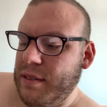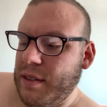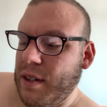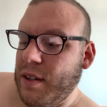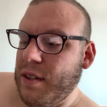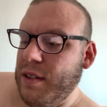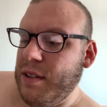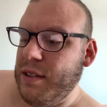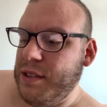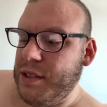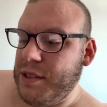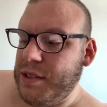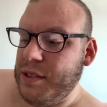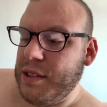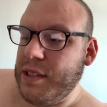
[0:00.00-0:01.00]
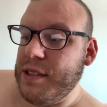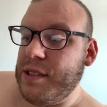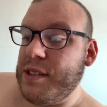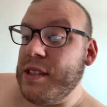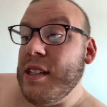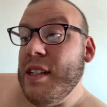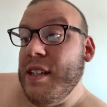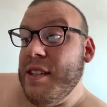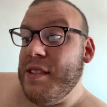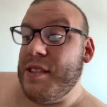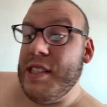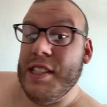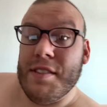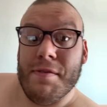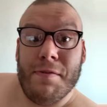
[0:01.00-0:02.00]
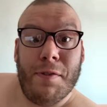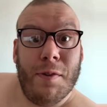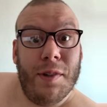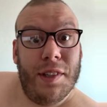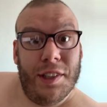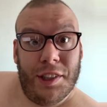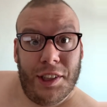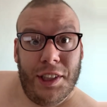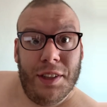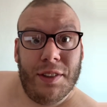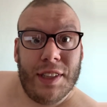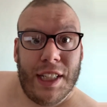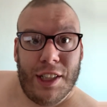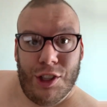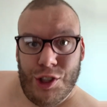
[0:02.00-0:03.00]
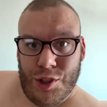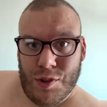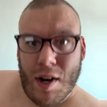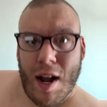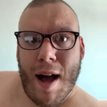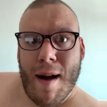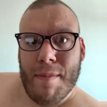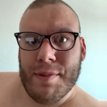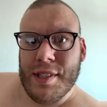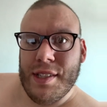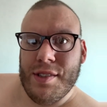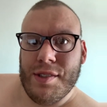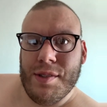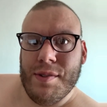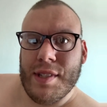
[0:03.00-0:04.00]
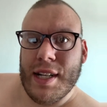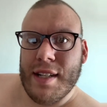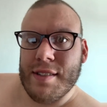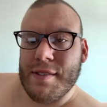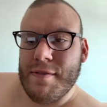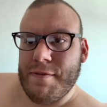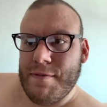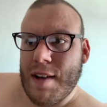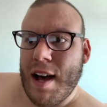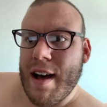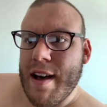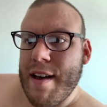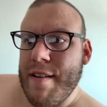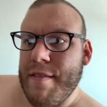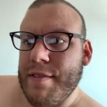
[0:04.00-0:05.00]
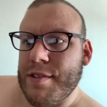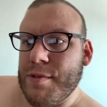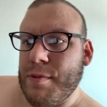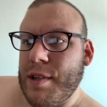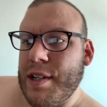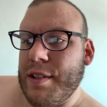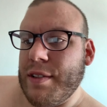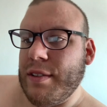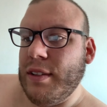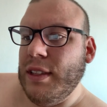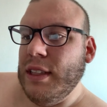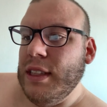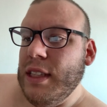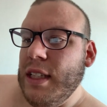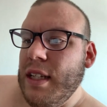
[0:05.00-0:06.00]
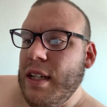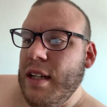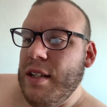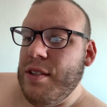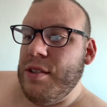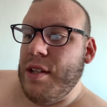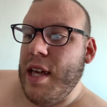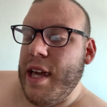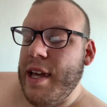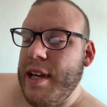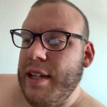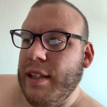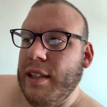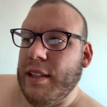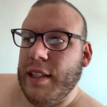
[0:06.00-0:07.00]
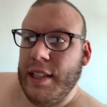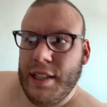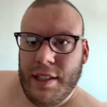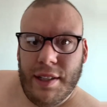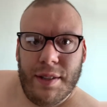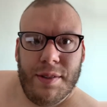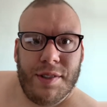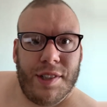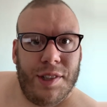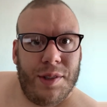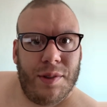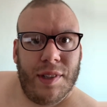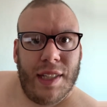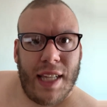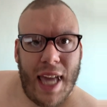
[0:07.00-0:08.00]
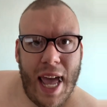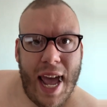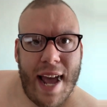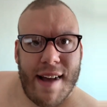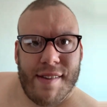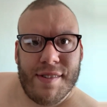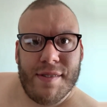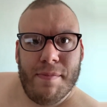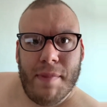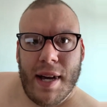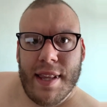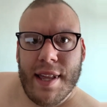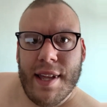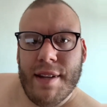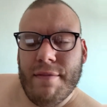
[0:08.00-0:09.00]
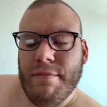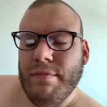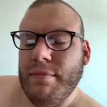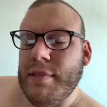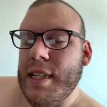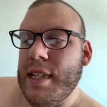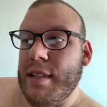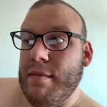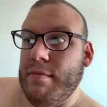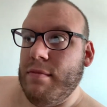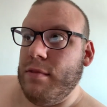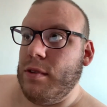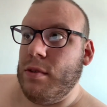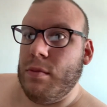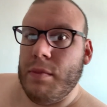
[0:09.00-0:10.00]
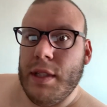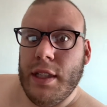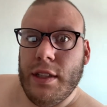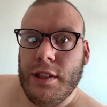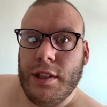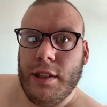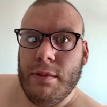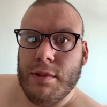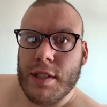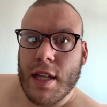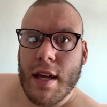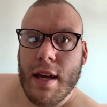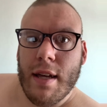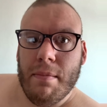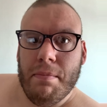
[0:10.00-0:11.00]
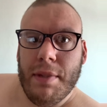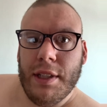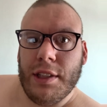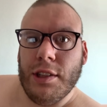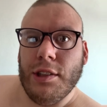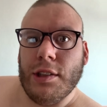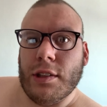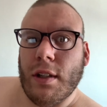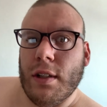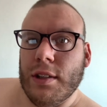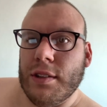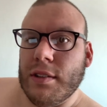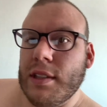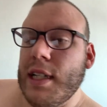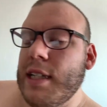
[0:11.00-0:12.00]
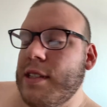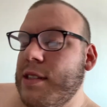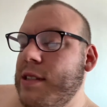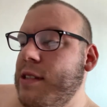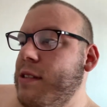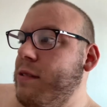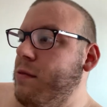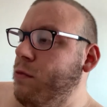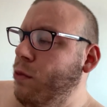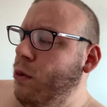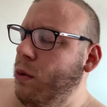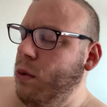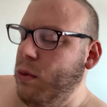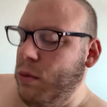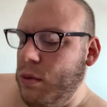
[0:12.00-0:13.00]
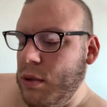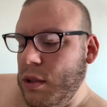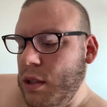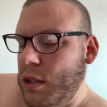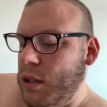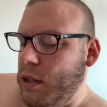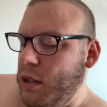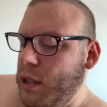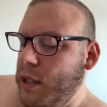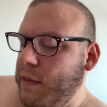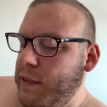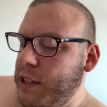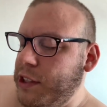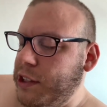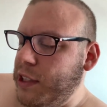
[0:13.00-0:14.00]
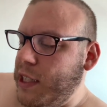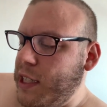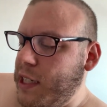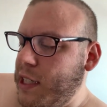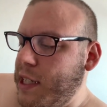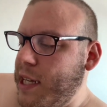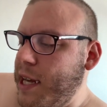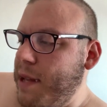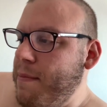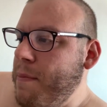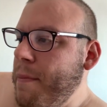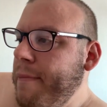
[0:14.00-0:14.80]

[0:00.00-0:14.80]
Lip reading: her, because season 4 of The Shield had dropped in 2005 as well. And Glenn Close had joined the cast by then. And, oh man, she was the head bitch in charge on that season. Woo! Love the shit out of that.